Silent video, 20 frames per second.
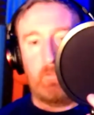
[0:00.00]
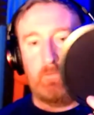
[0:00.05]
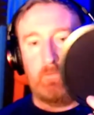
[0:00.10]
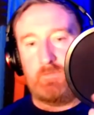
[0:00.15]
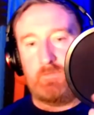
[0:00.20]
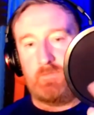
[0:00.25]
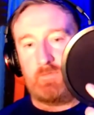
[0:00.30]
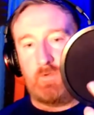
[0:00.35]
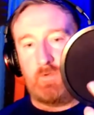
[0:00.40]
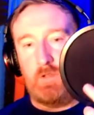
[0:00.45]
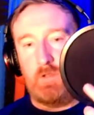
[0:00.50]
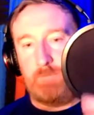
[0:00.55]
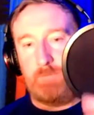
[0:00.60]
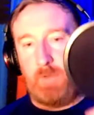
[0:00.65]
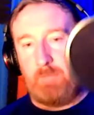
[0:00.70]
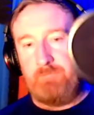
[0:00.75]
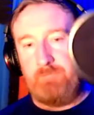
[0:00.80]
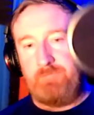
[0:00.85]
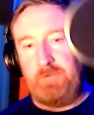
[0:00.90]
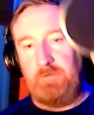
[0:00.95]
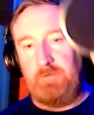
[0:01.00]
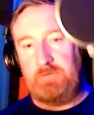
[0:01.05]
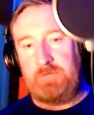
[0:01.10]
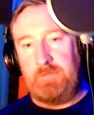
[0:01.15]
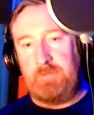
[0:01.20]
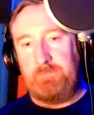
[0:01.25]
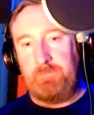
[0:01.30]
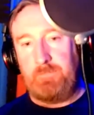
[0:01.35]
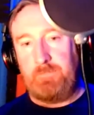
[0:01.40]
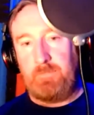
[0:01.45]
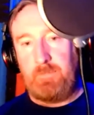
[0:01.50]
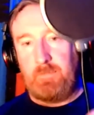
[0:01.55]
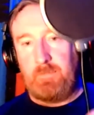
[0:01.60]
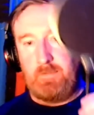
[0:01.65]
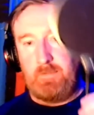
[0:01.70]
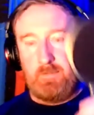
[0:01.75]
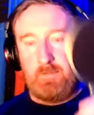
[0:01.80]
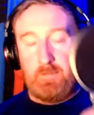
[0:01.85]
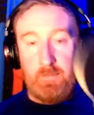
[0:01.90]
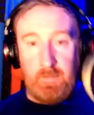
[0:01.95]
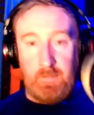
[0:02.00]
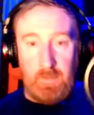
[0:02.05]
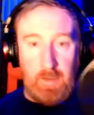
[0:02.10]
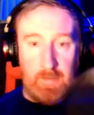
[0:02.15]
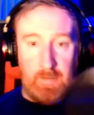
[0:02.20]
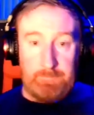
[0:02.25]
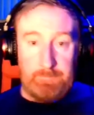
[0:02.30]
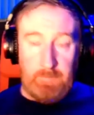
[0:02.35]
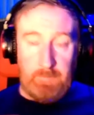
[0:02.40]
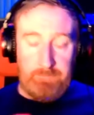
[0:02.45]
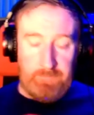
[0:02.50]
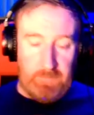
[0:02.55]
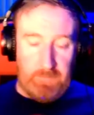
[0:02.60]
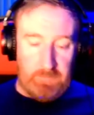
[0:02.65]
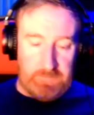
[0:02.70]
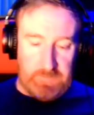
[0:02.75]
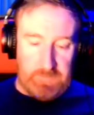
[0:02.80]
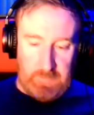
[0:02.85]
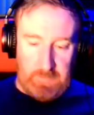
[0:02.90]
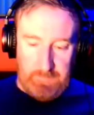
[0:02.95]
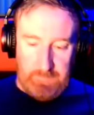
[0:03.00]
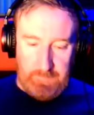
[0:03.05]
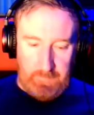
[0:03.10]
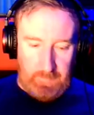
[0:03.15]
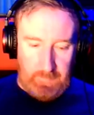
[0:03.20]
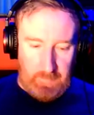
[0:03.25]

This is called a pop filter. And a pop filter